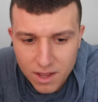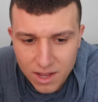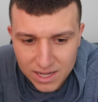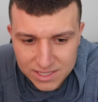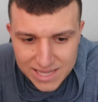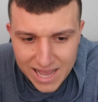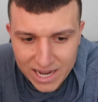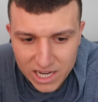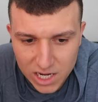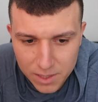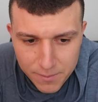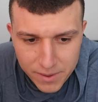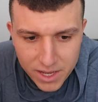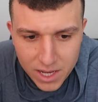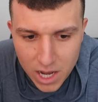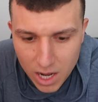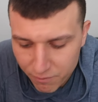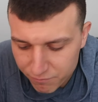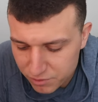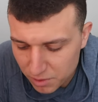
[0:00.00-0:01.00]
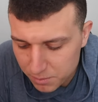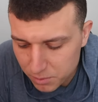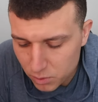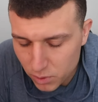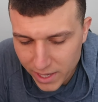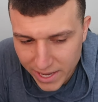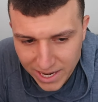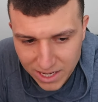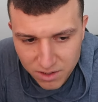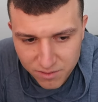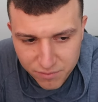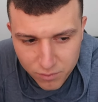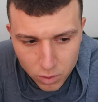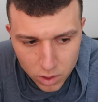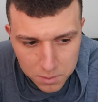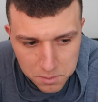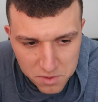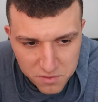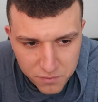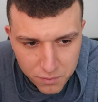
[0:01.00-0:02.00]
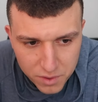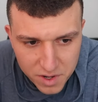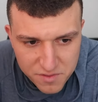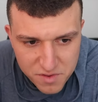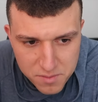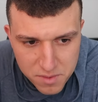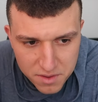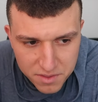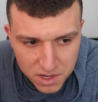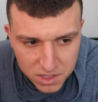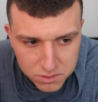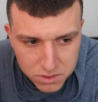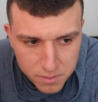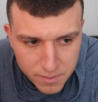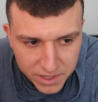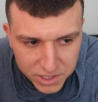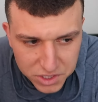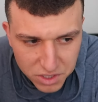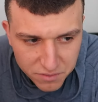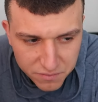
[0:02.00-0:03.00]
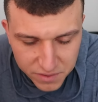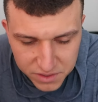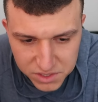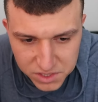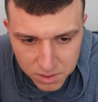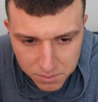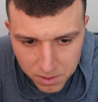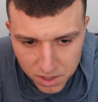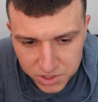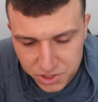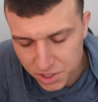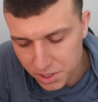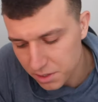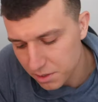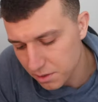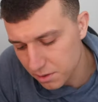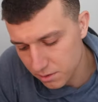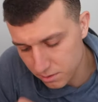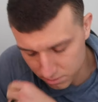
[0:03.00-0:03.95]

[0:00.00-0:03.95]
is that going to be comfortable and affordable for every month? I just want to make sure it fits the budget.